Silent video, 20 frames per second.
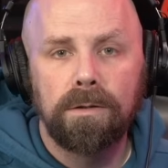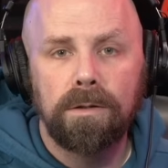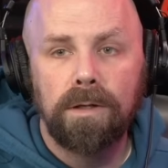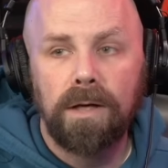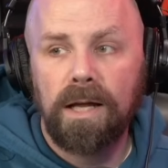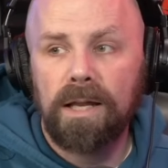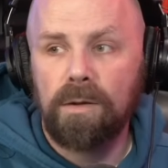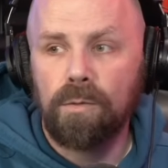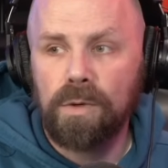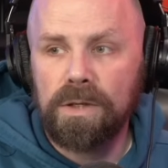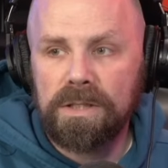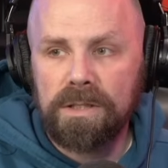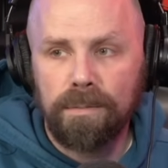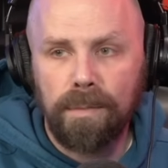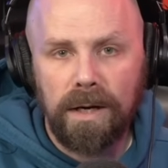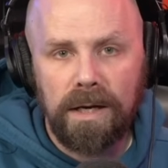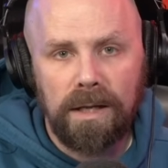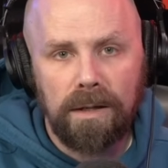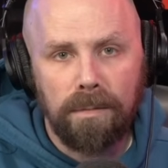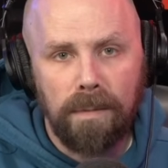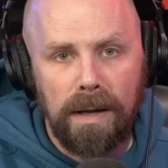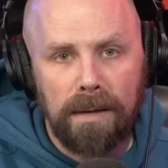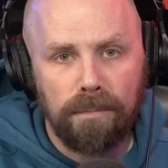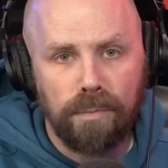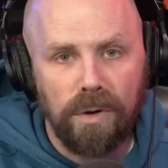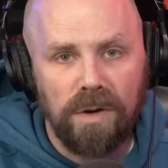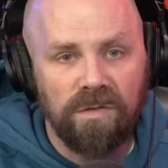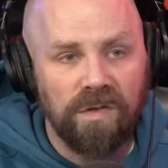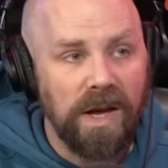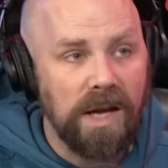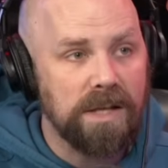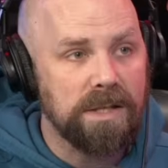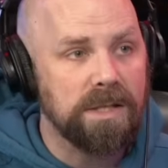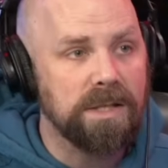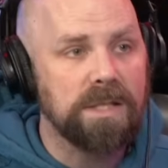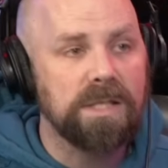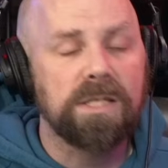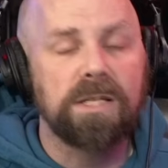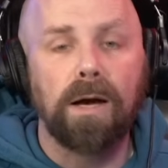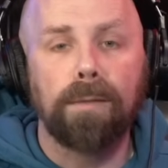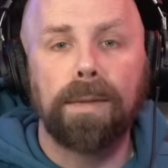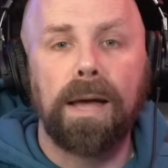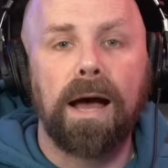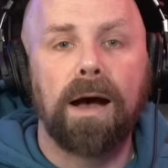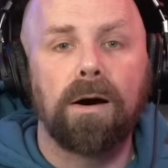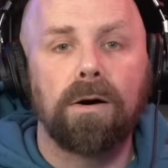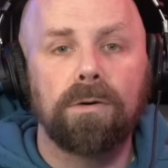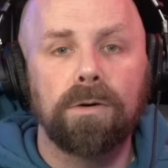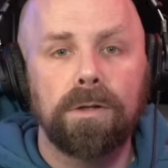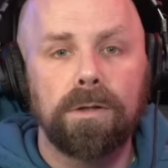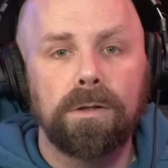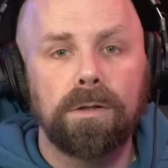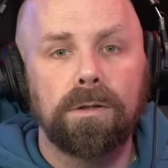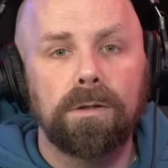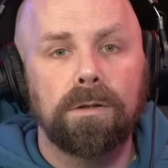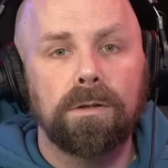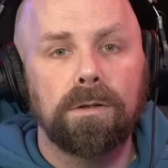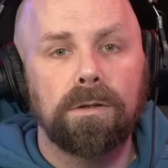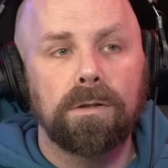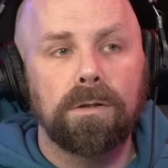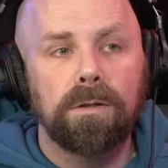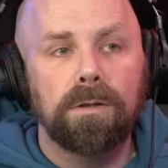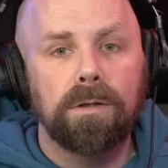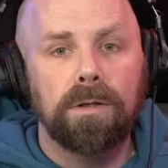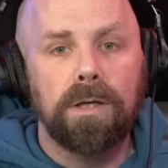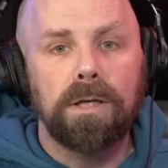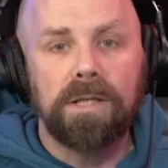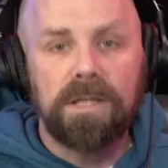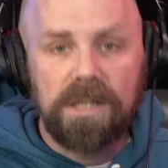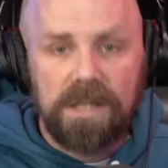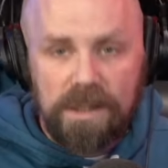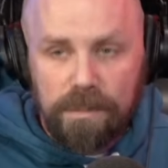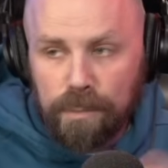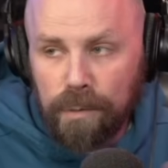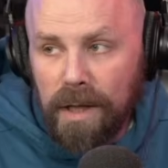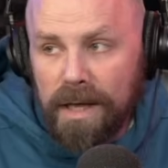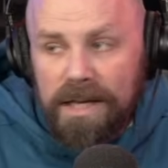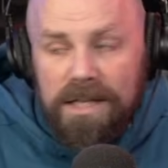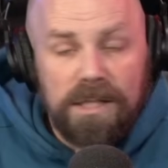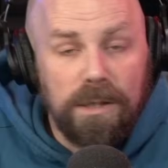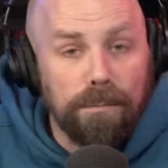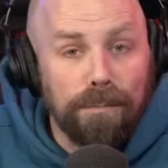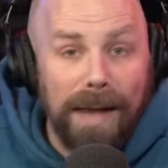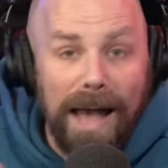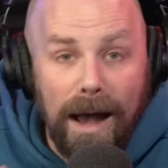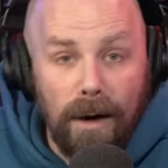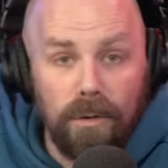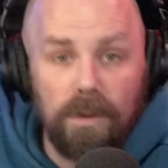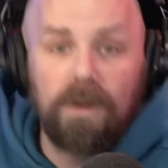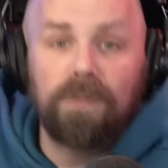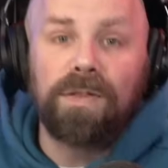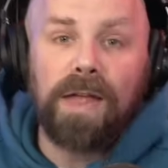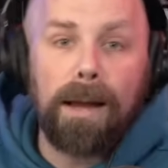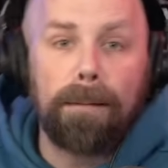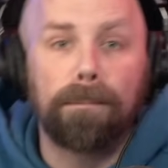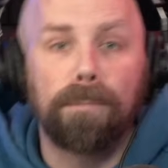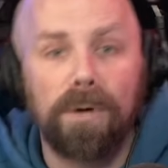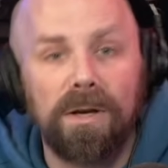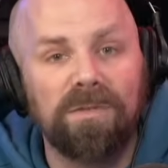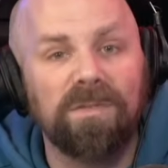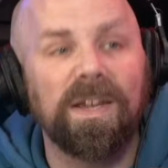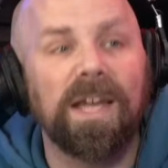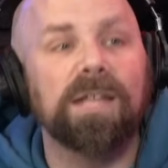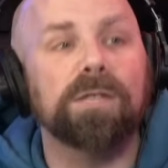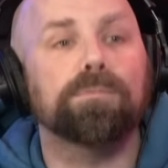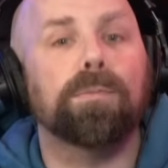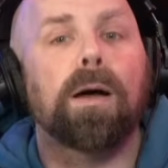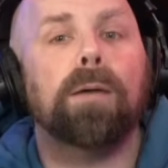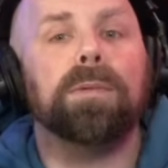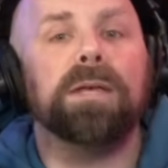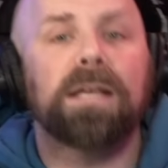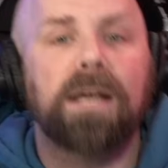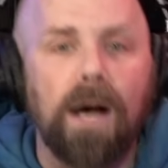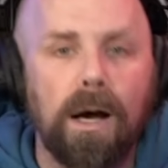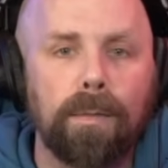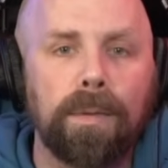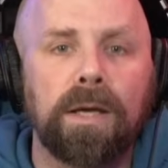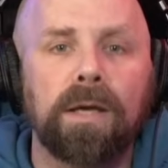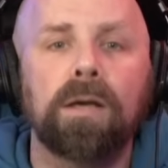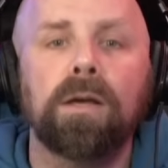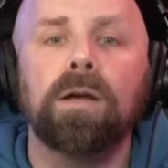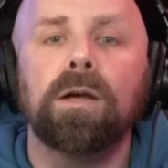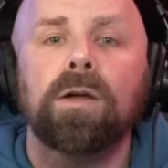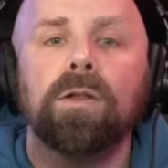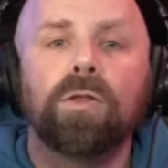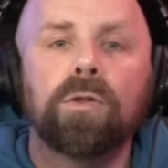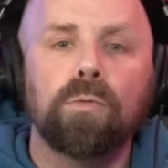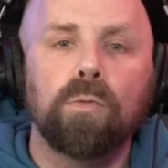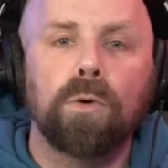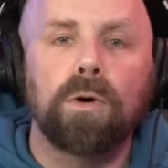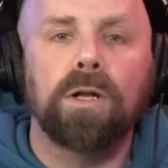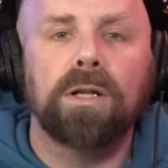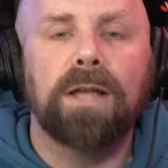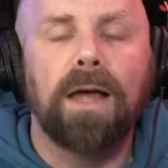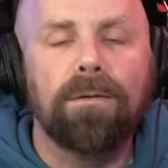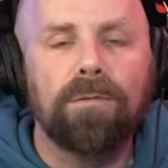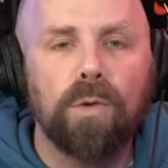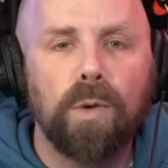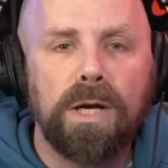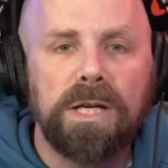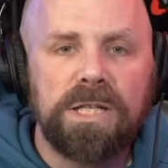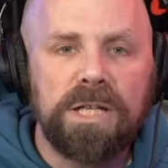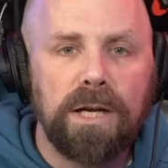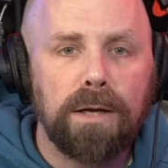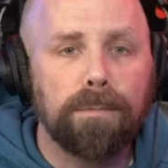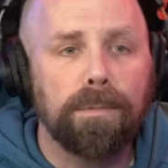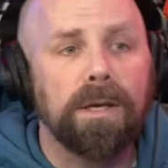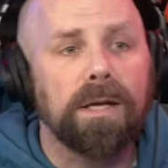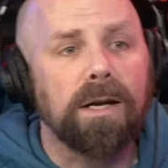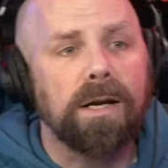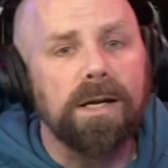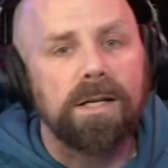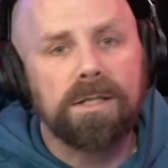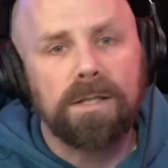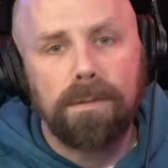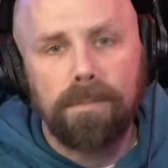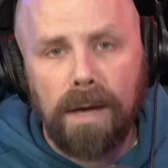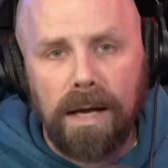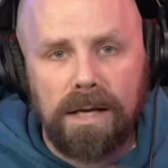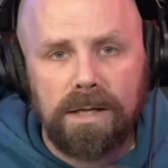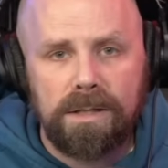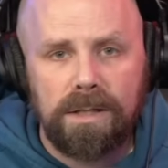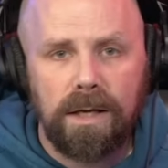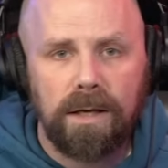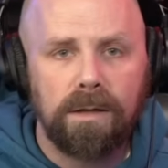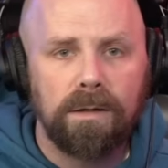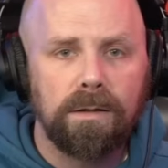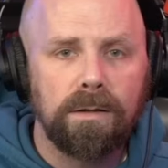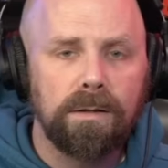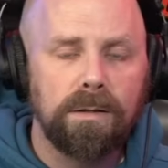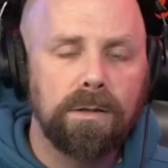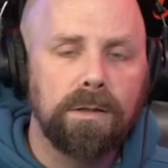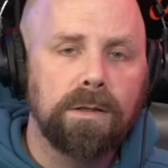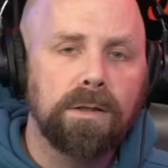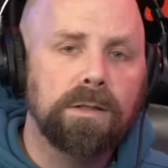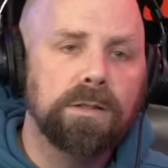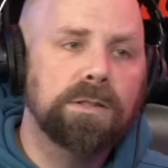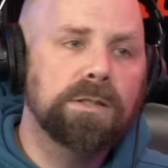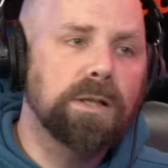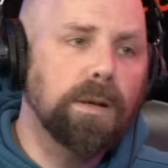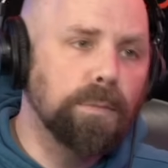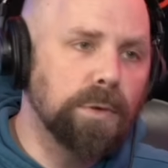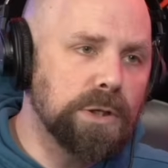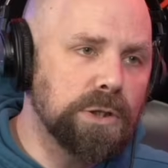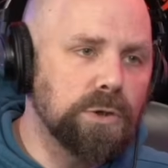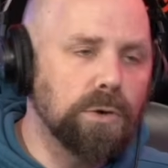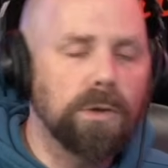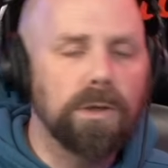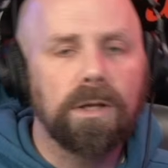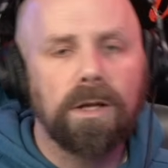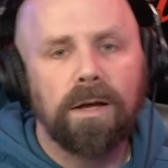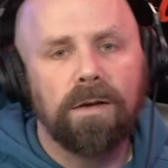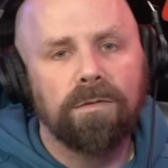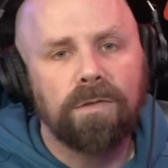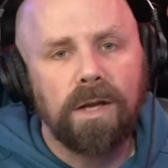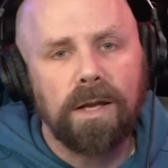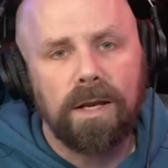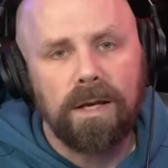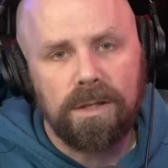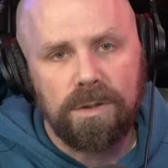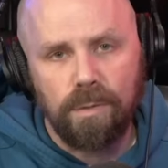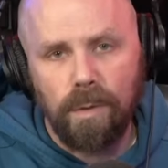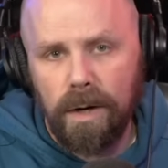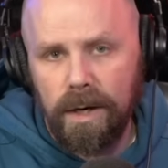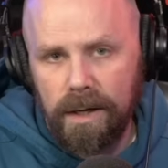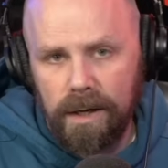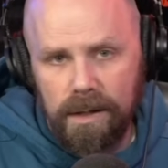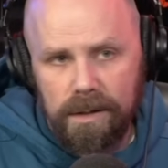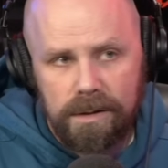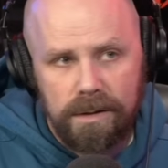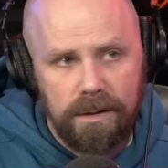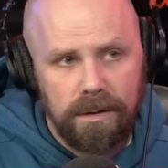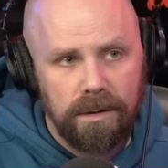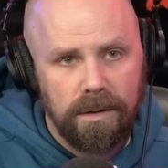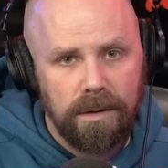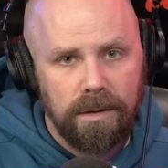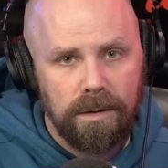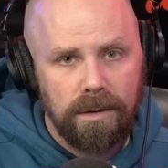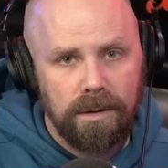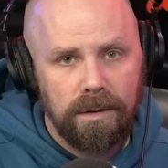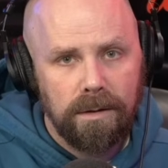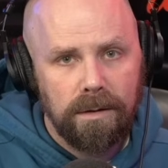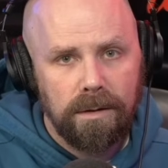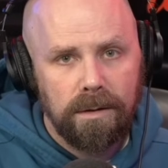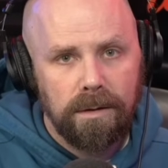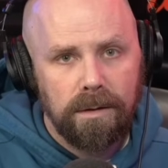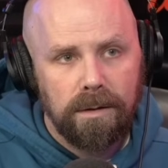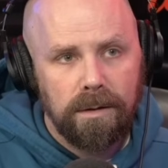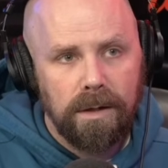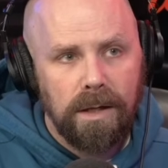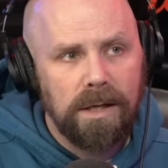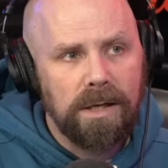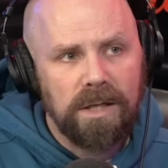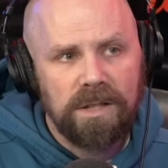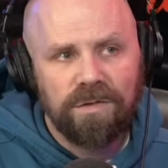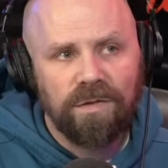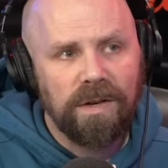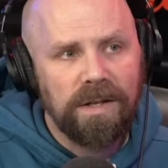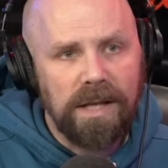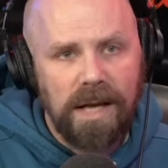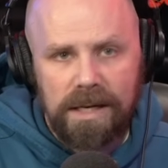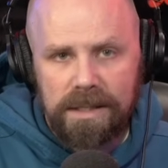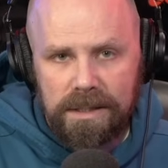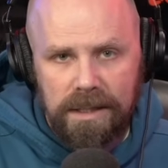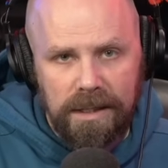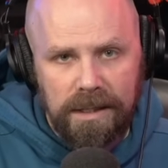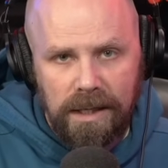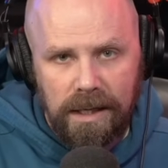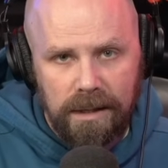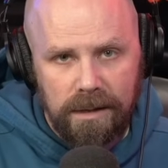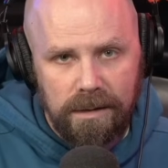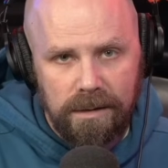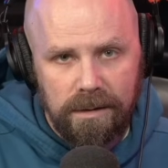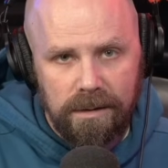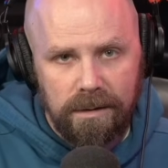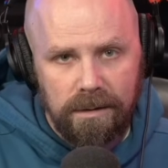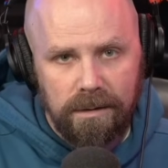And he wins the Money in the Bank briefcase, and somehow he displays the power of that briefcase by becoming the world heavyweight champion. It's amazing, somewhat short lived. It is what it is. He does fantastic things.